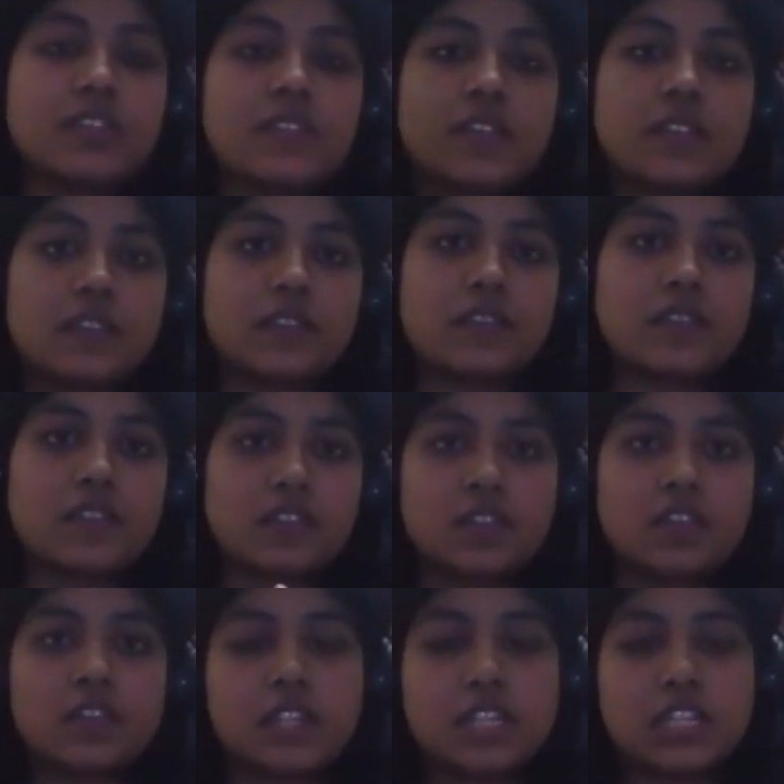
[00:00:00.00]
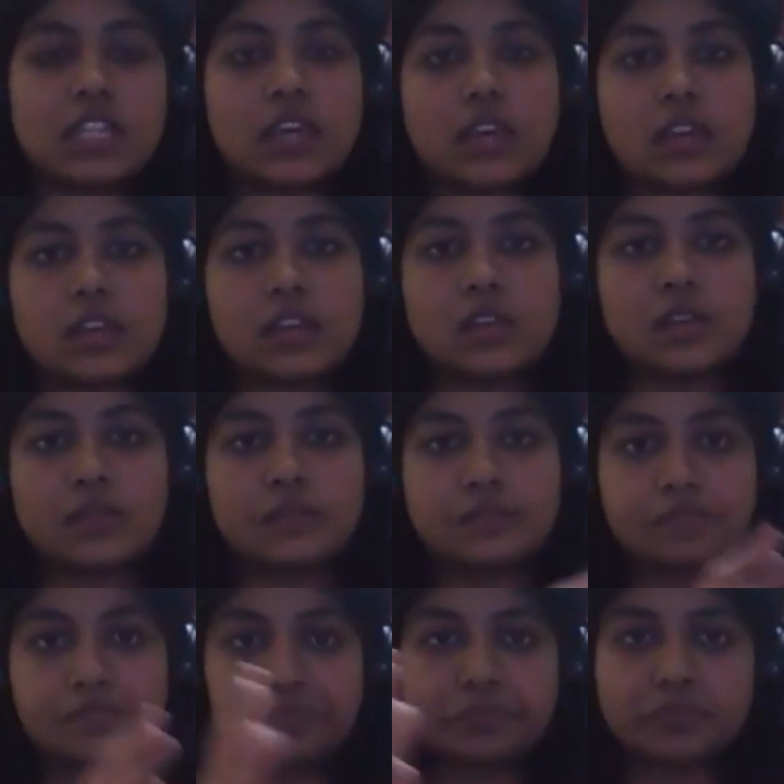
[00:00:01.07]
this is a theory that
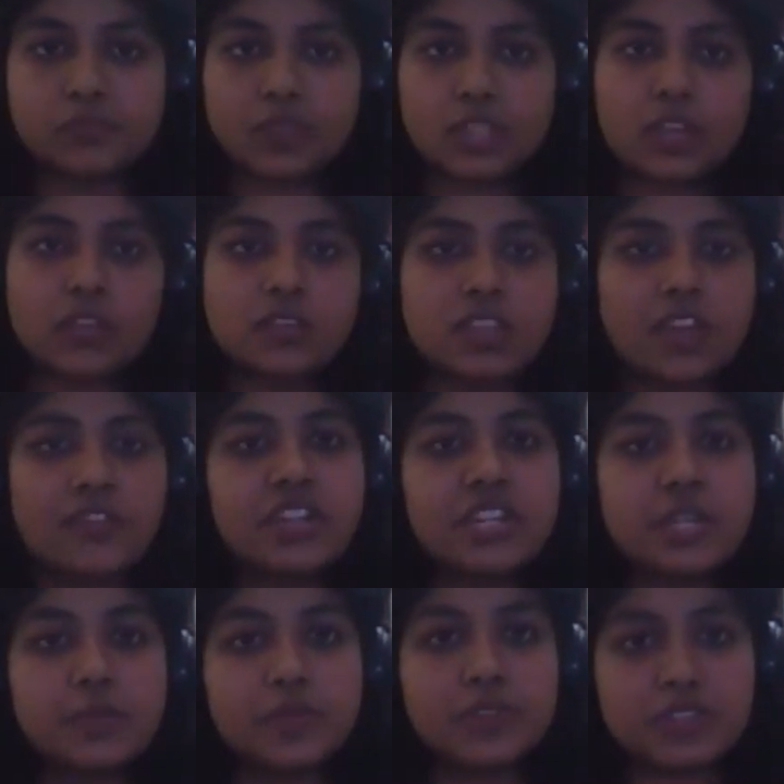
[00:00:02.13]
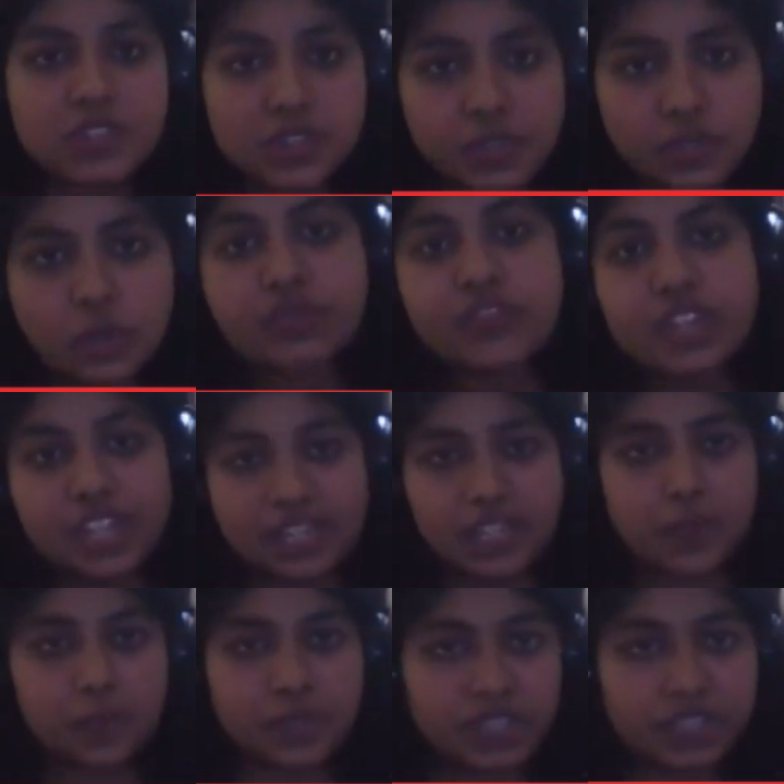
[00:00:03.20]
70% of an
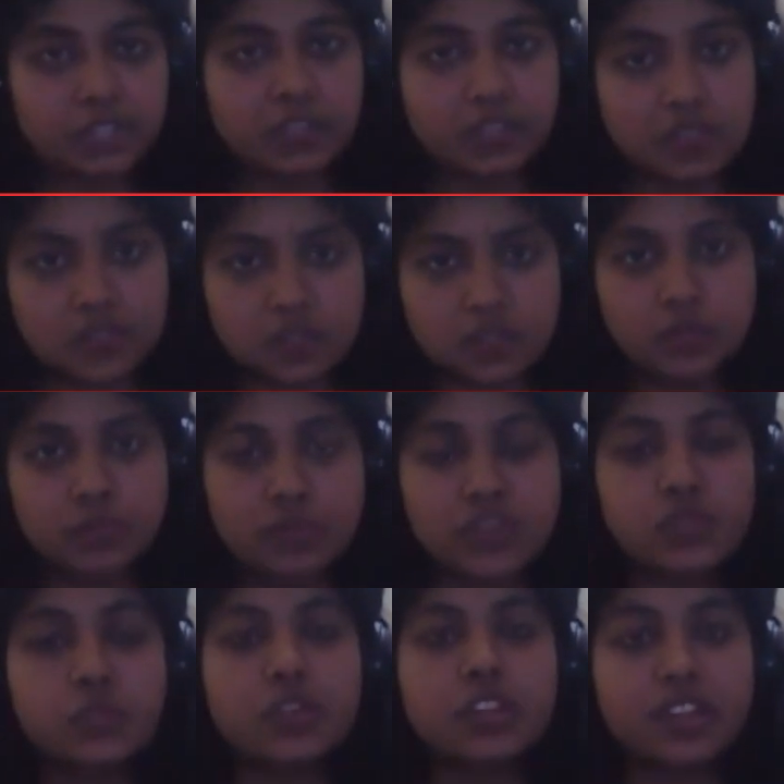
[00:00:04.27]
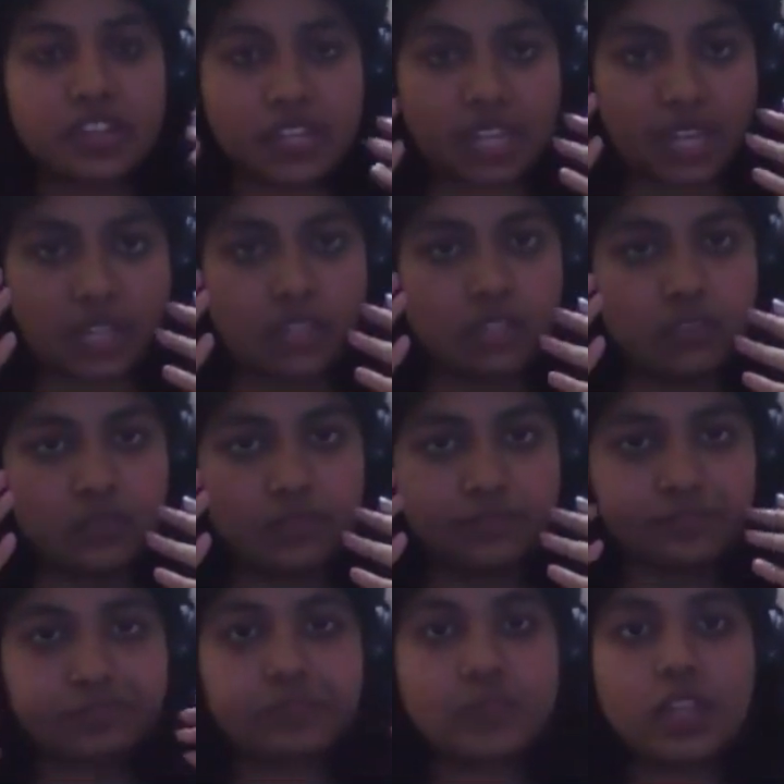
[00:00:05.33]
experience which we retain
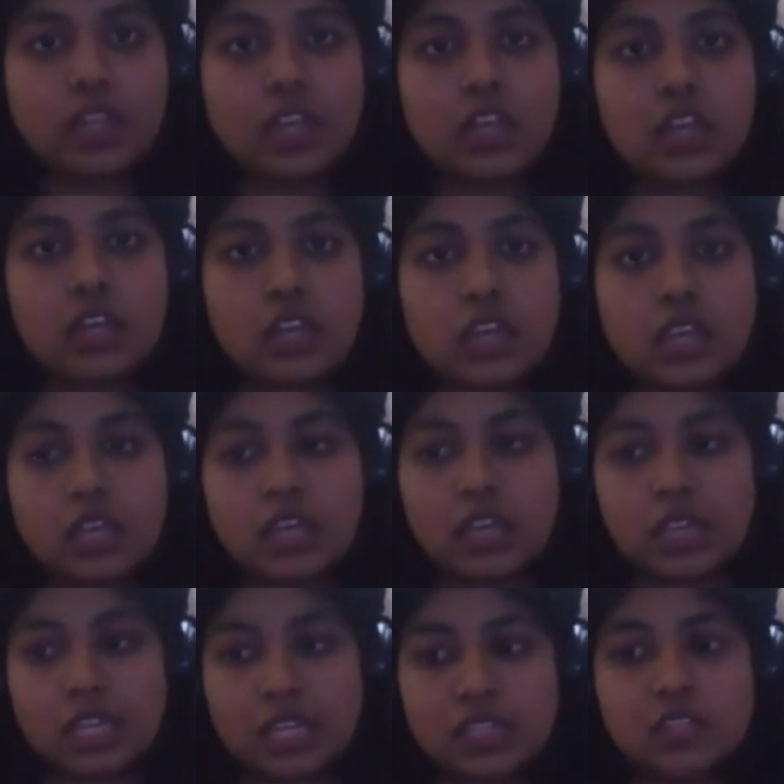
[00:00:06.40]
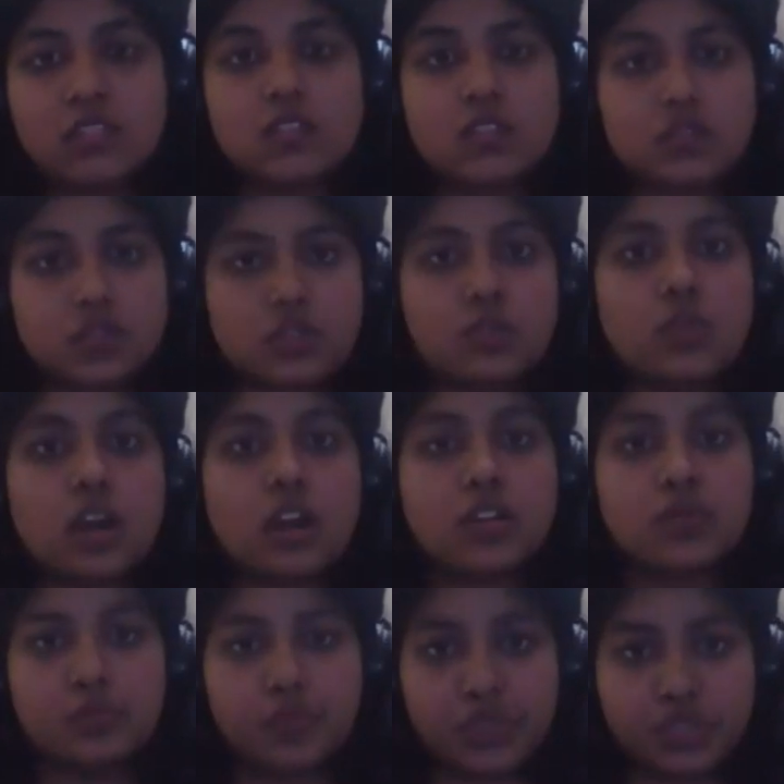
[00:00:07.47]
is through
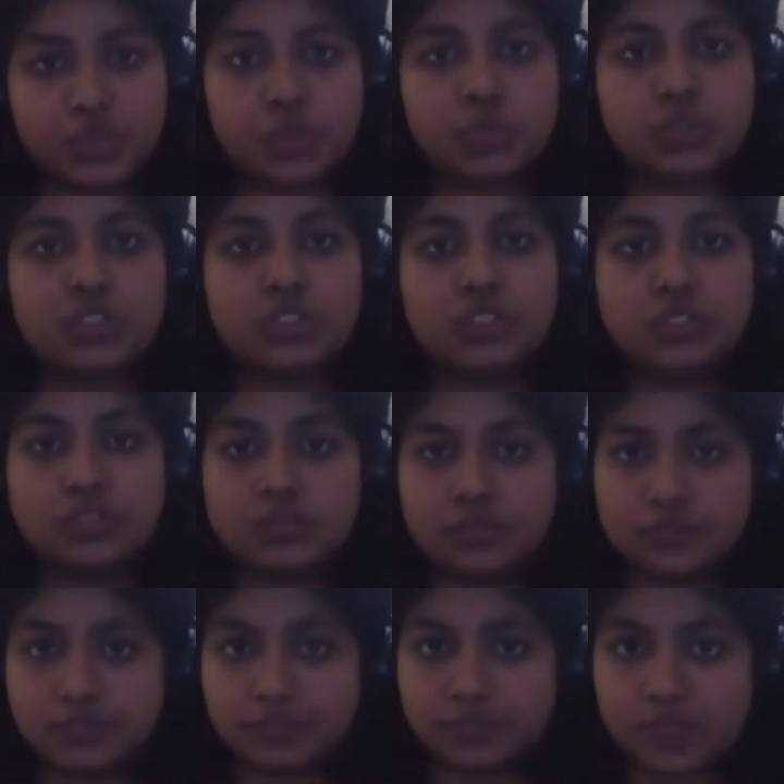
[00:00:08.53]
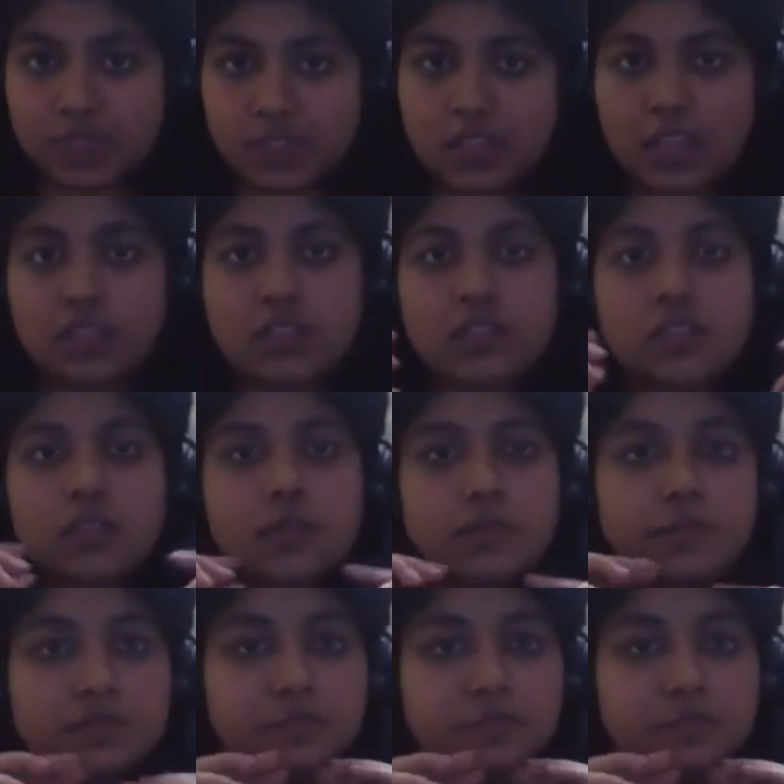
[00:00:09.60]
our visual sense.